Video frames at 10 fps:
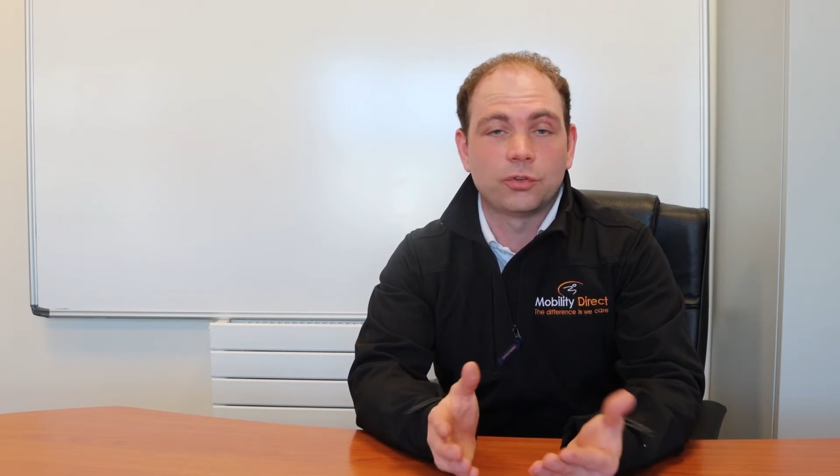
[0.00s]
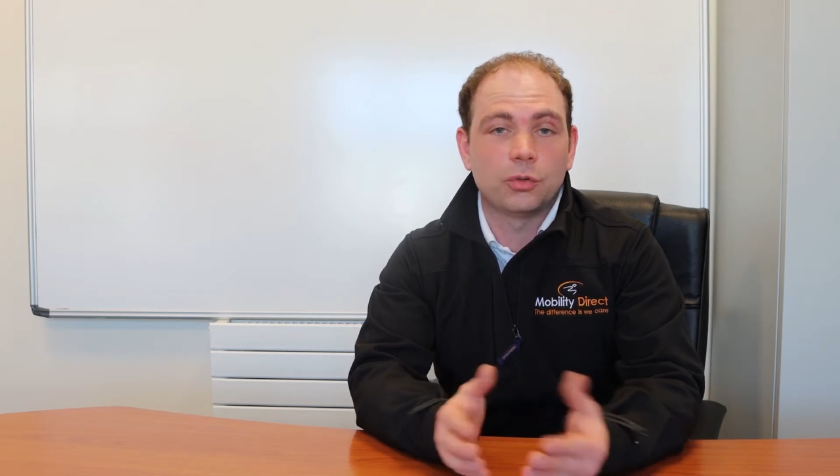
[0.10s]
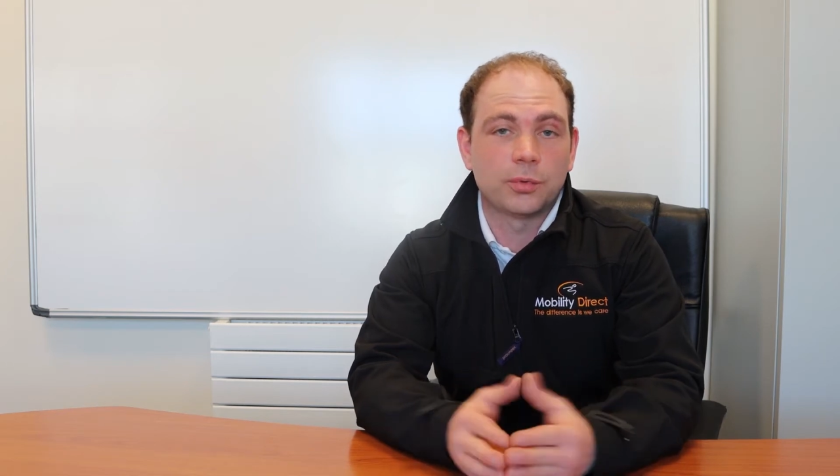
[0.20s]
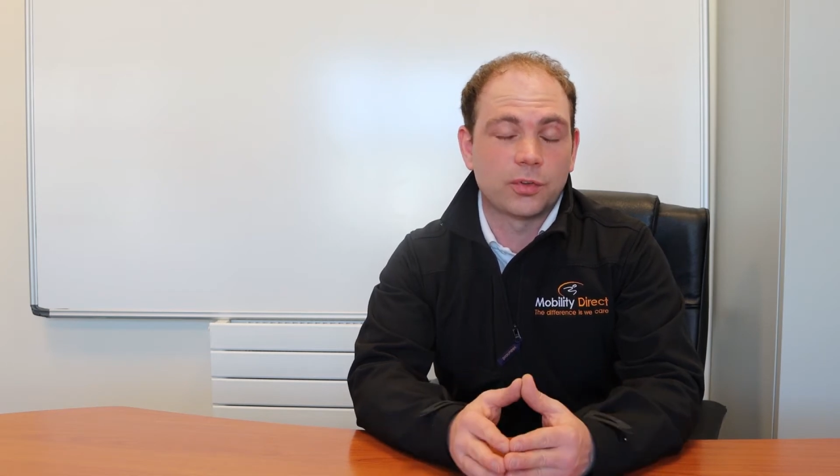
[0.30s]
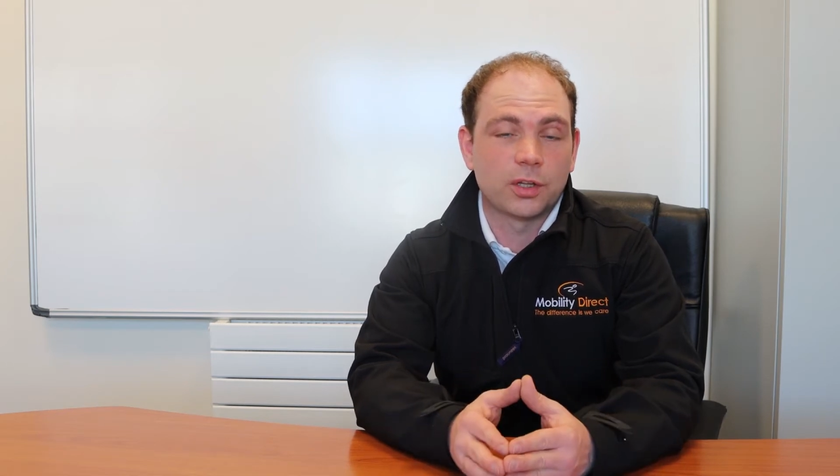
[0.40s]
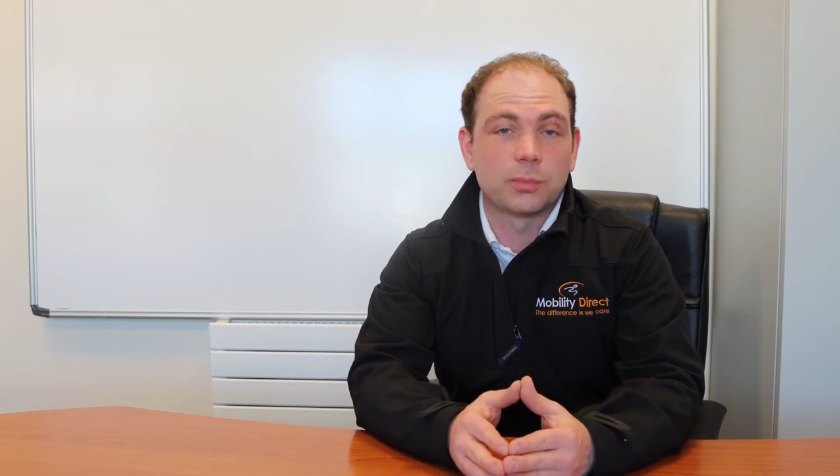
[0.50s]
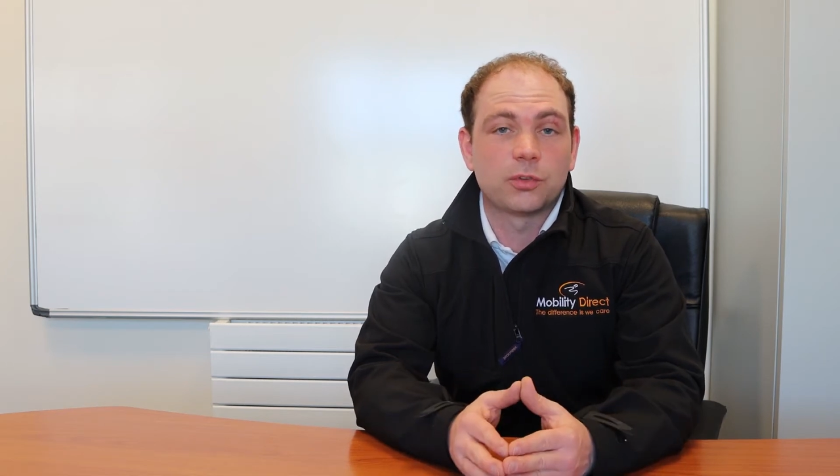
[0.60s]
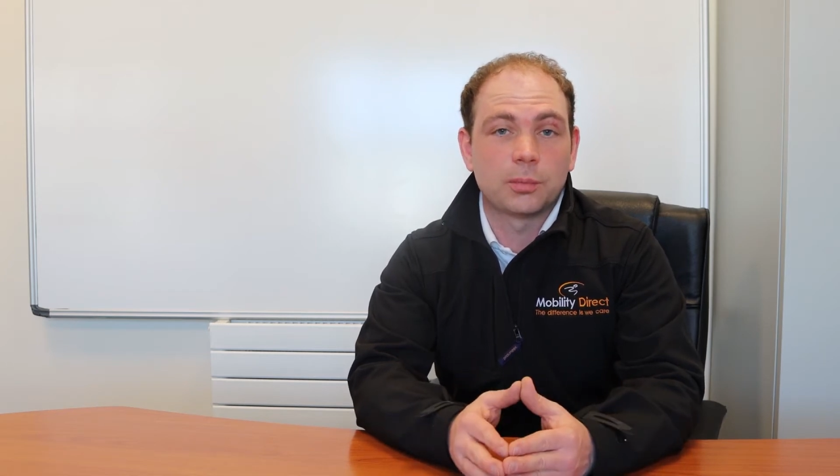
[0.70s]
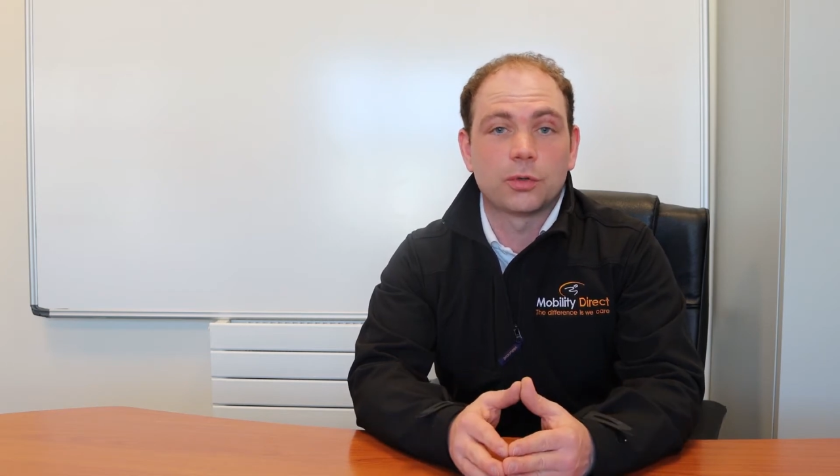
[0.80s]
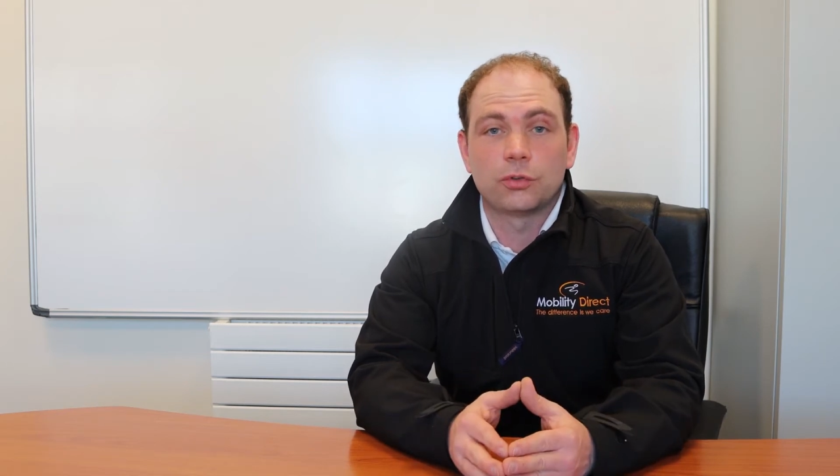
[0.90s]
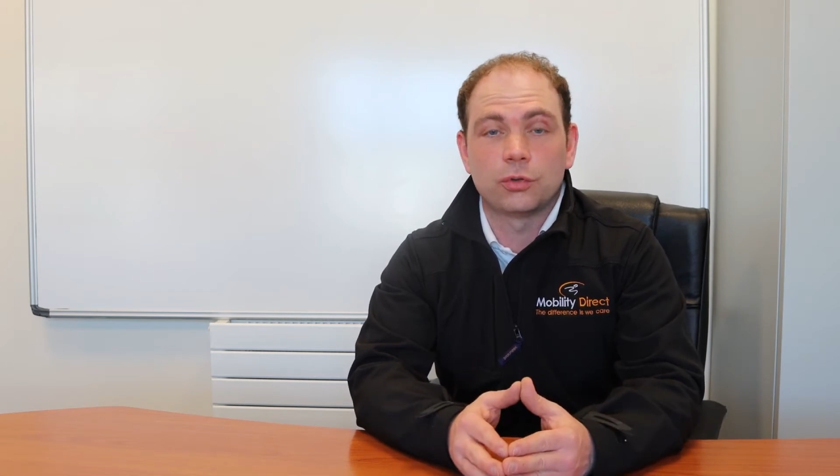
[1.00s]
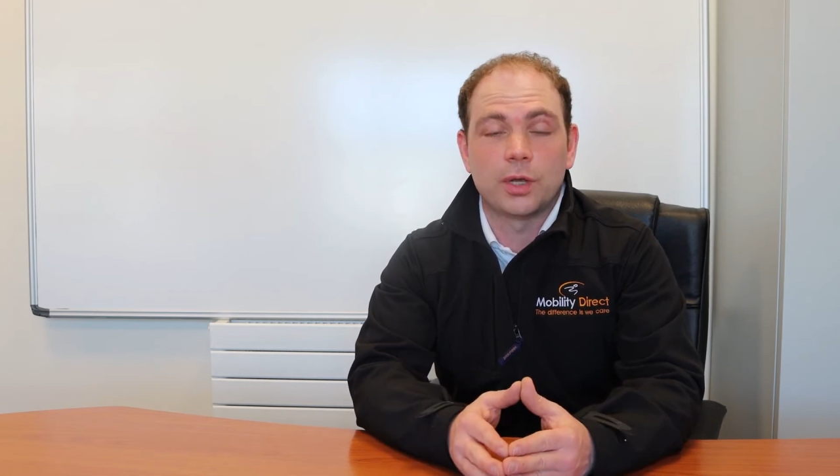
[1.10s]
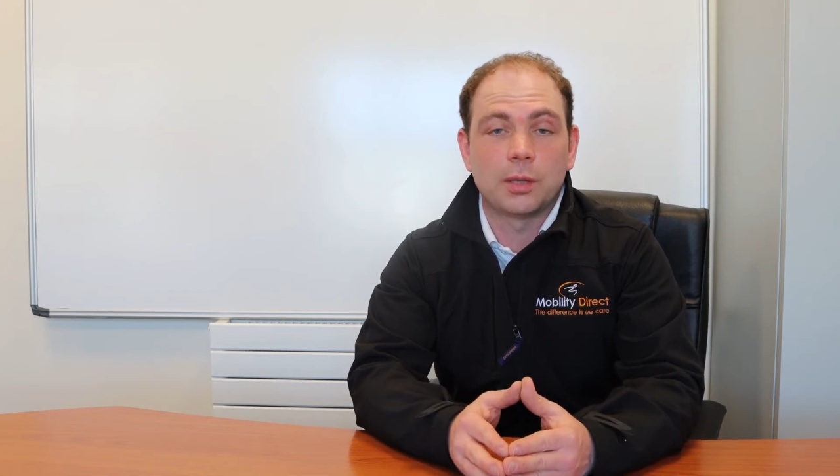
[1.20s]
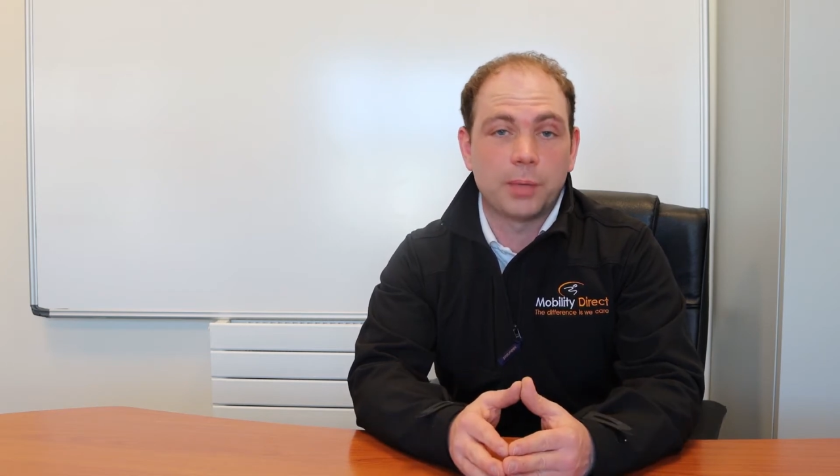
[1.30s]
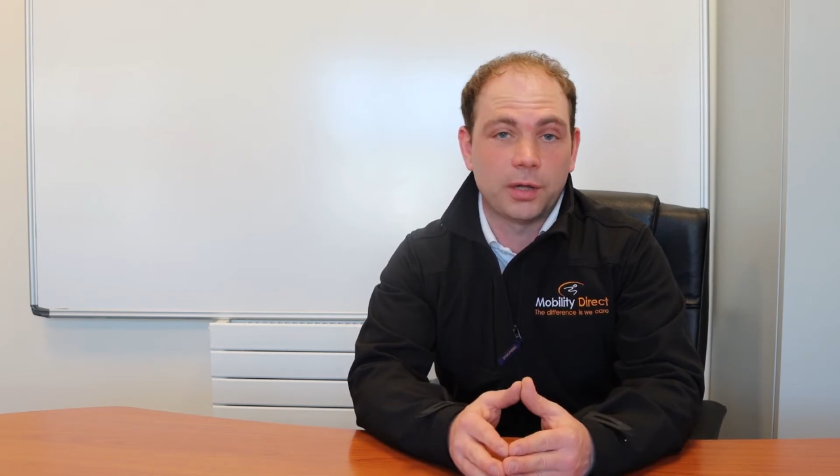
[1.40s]
a tube inside them similar
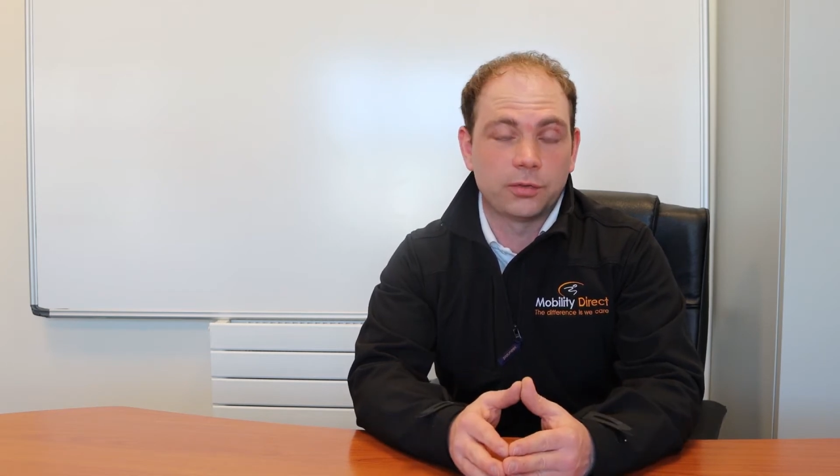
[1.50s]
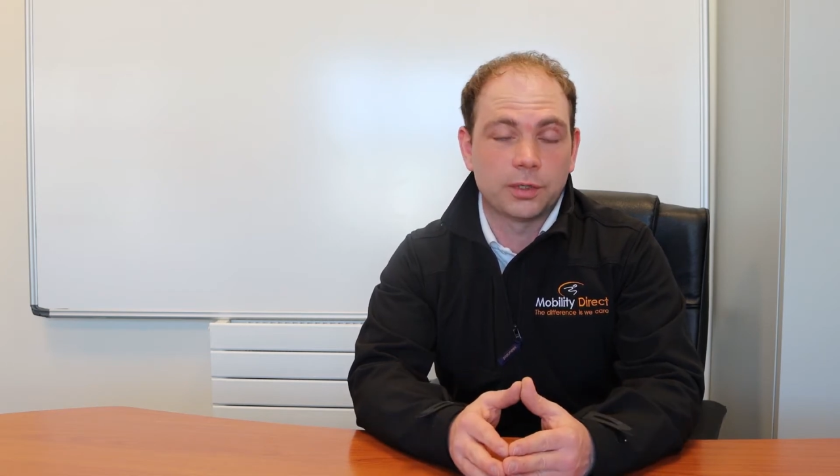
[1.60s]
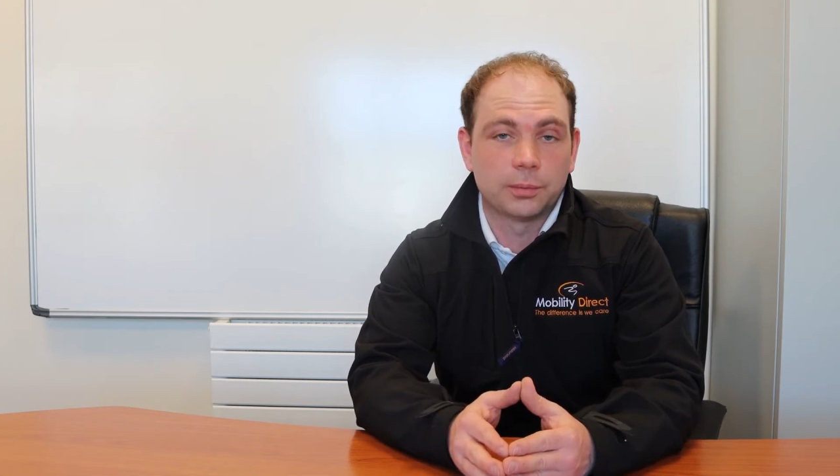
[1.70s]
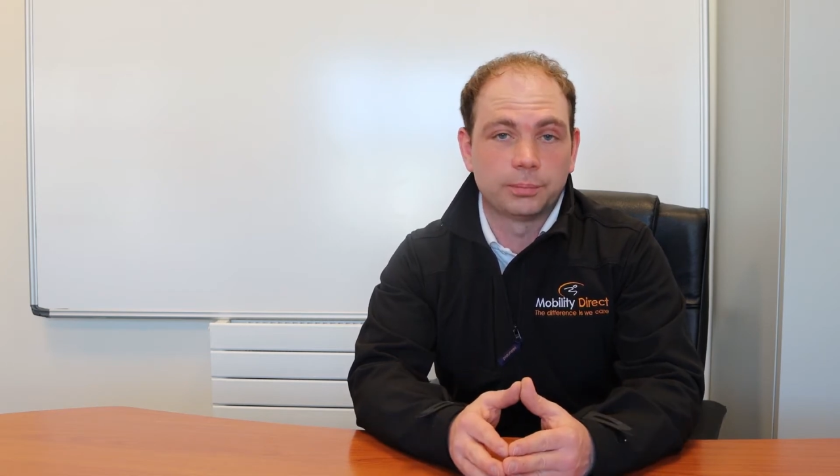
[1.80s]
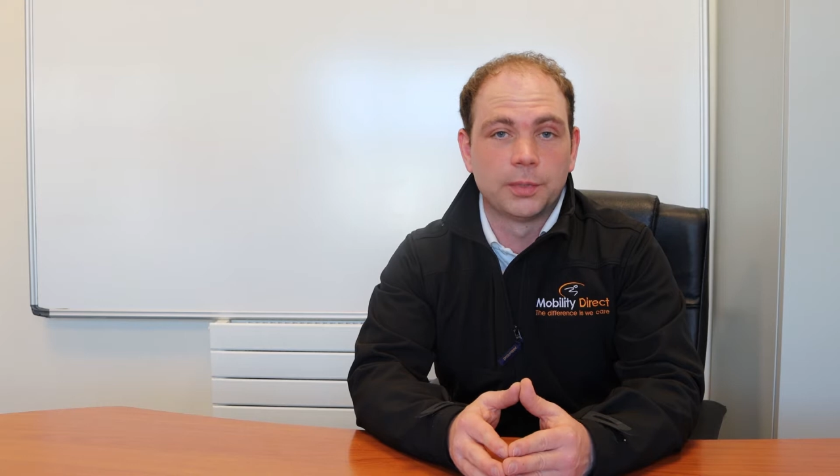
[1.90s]
to a bicycle.